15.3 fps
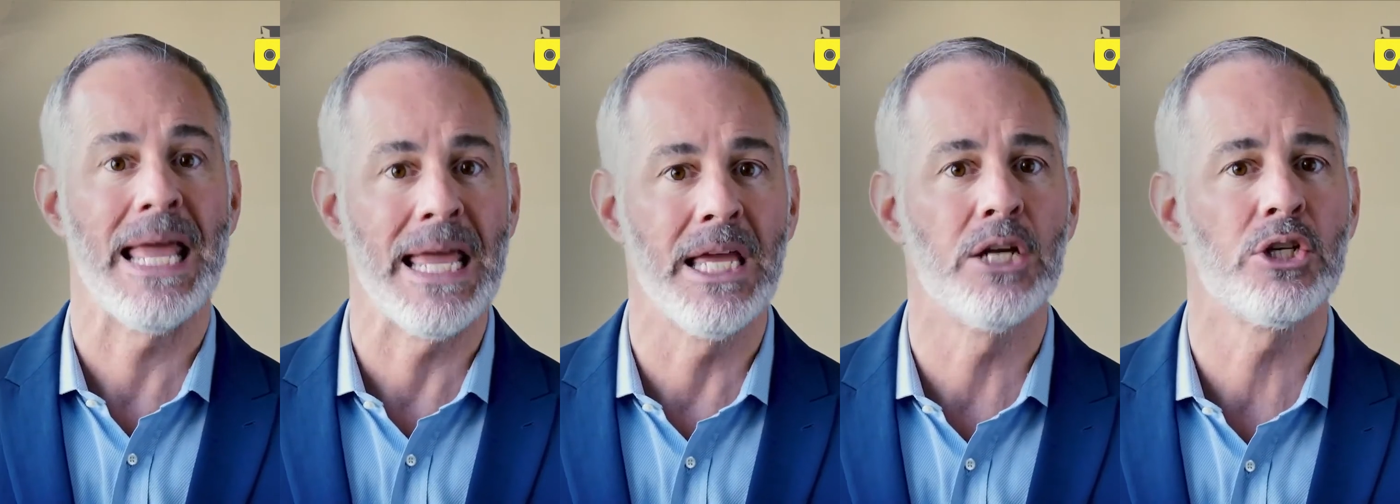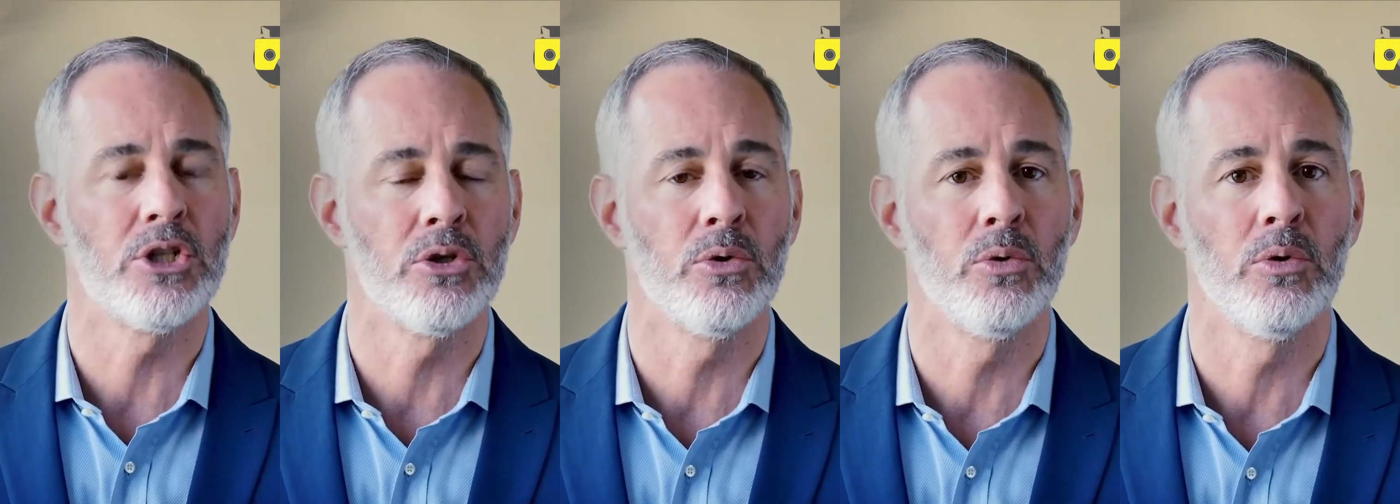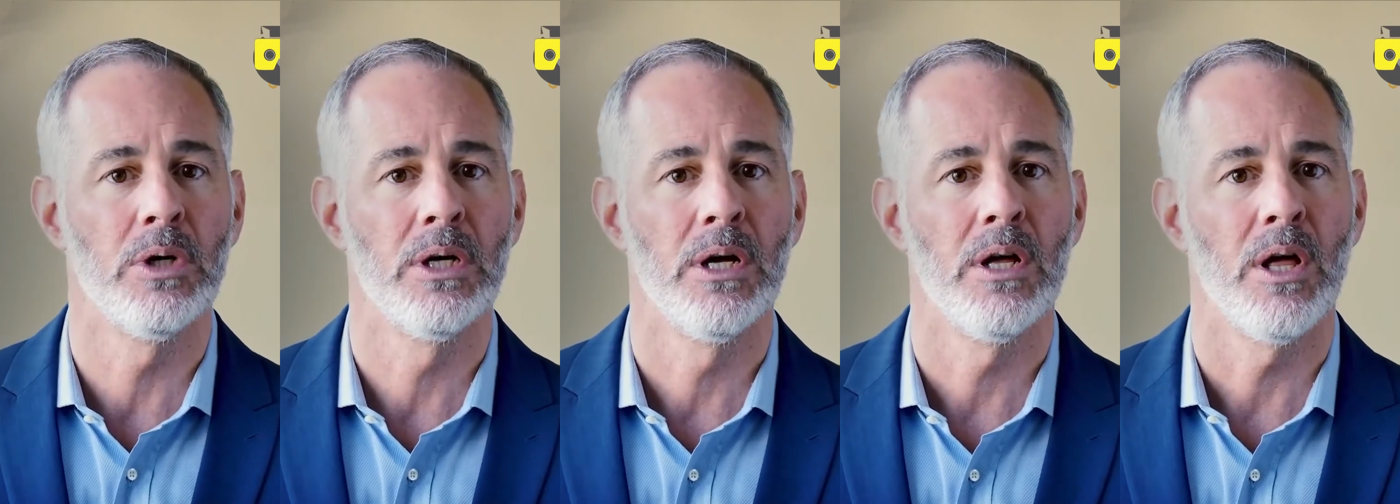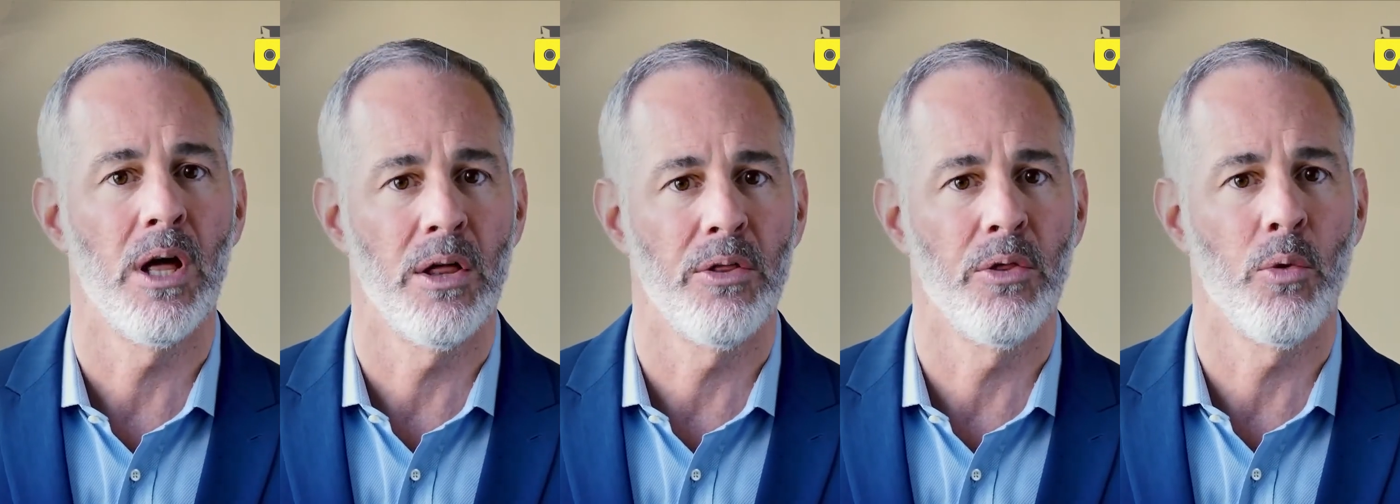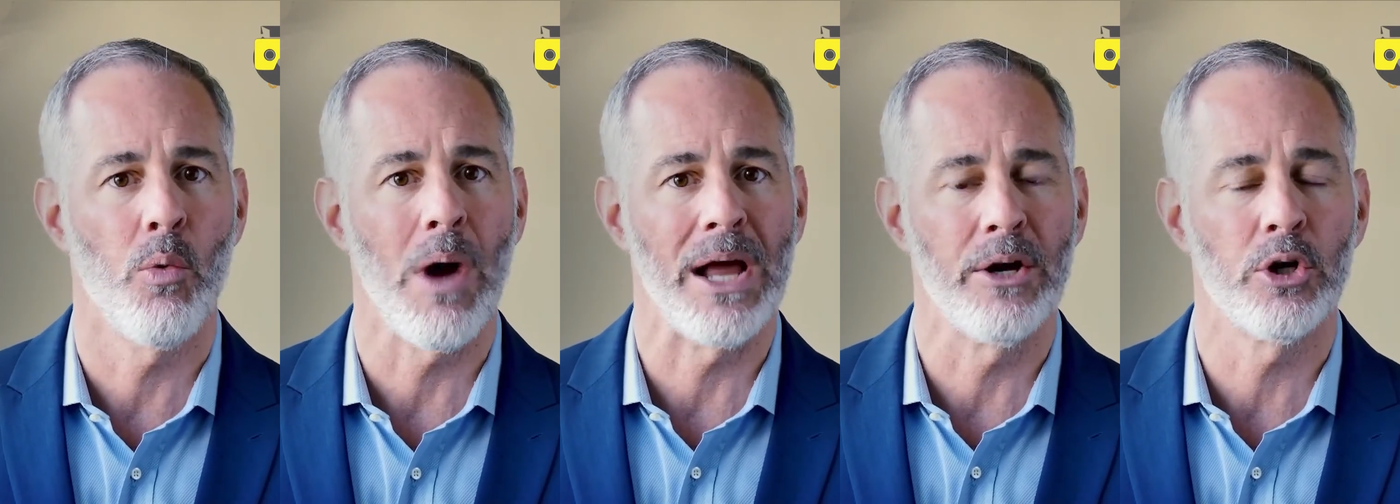into the
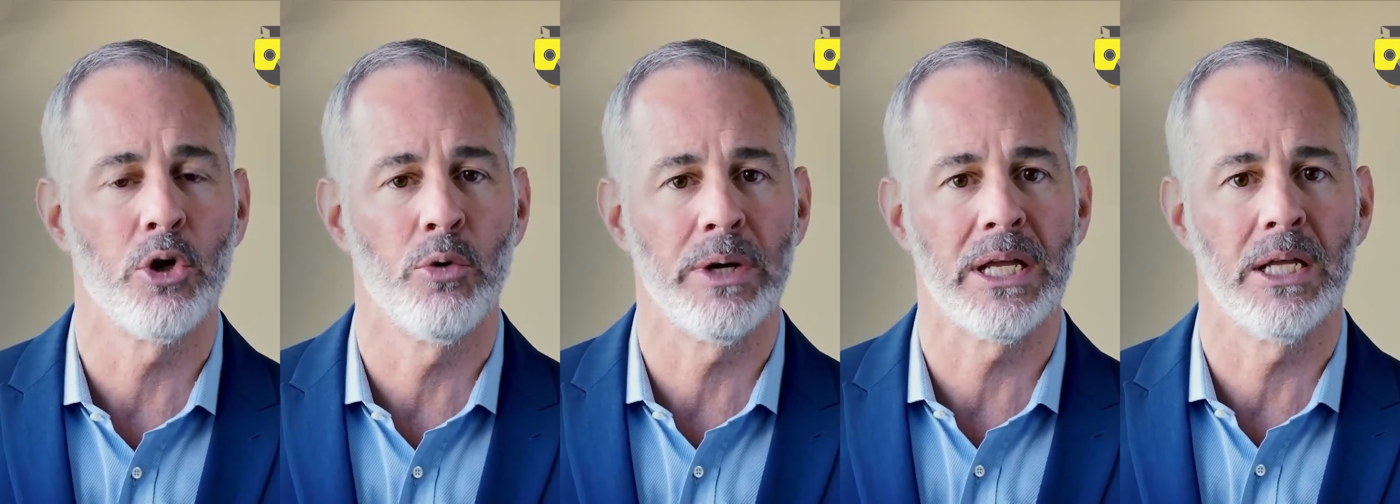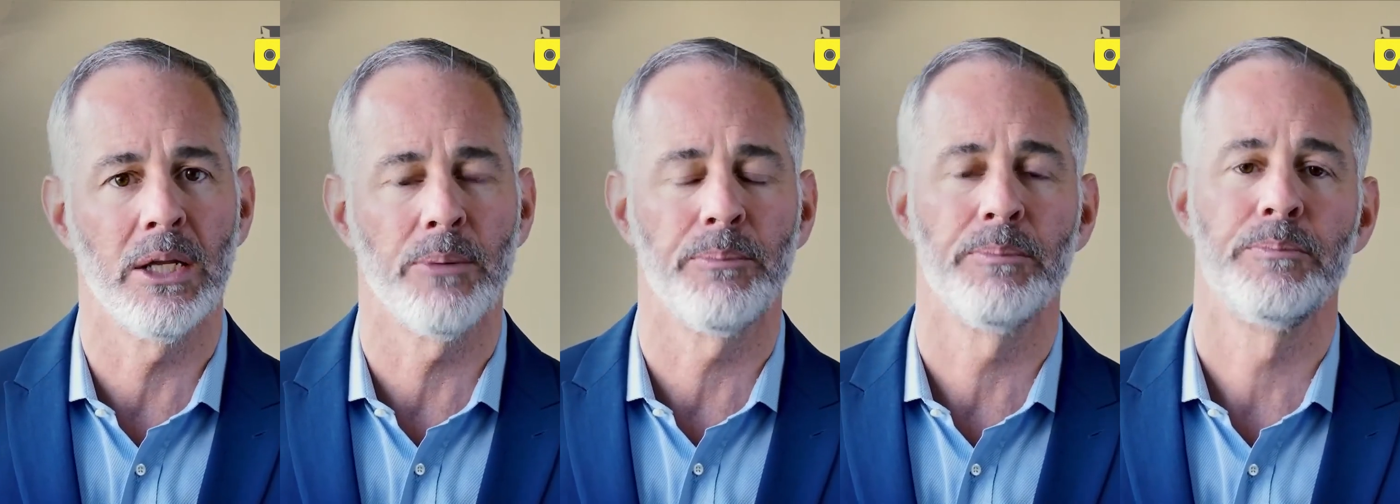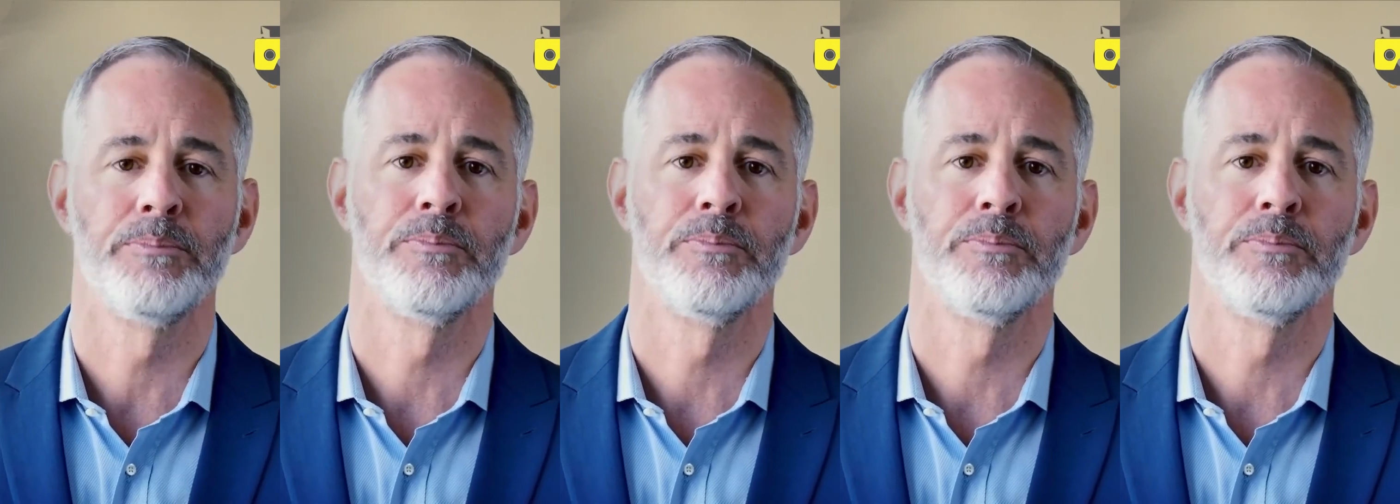wider curriculum.